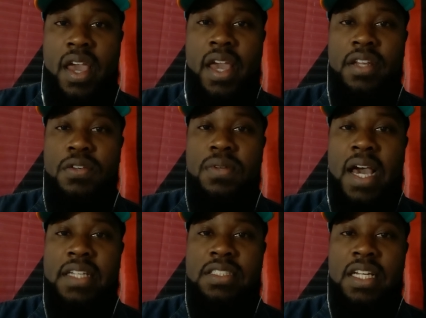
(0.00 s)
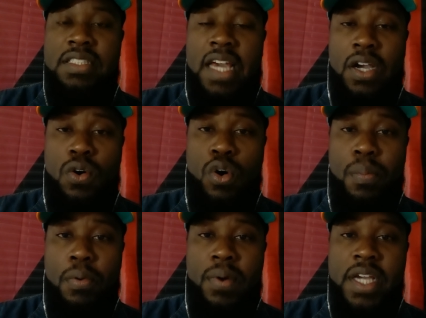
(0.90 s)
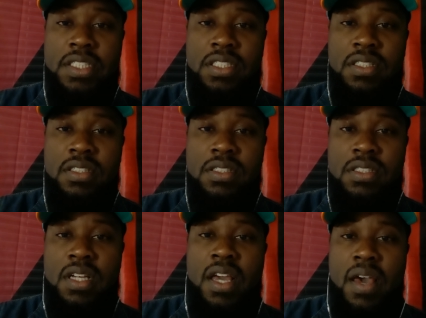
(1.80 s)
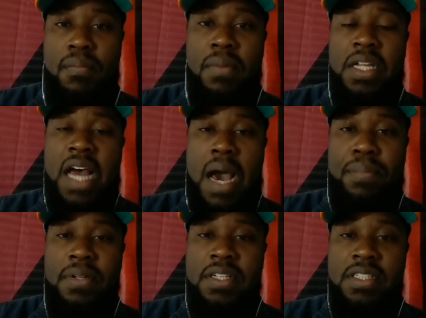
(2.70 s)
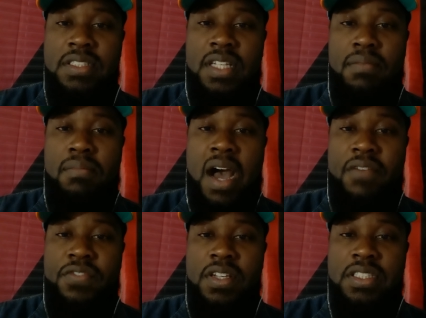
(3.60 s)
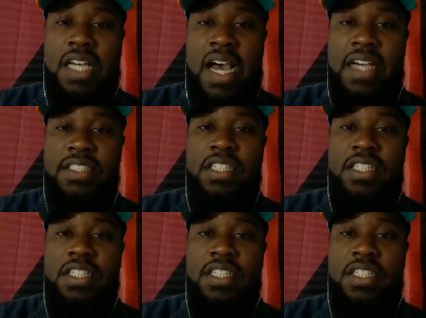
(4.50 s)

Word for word: And the United States had corporations, monopolies, and mafia ties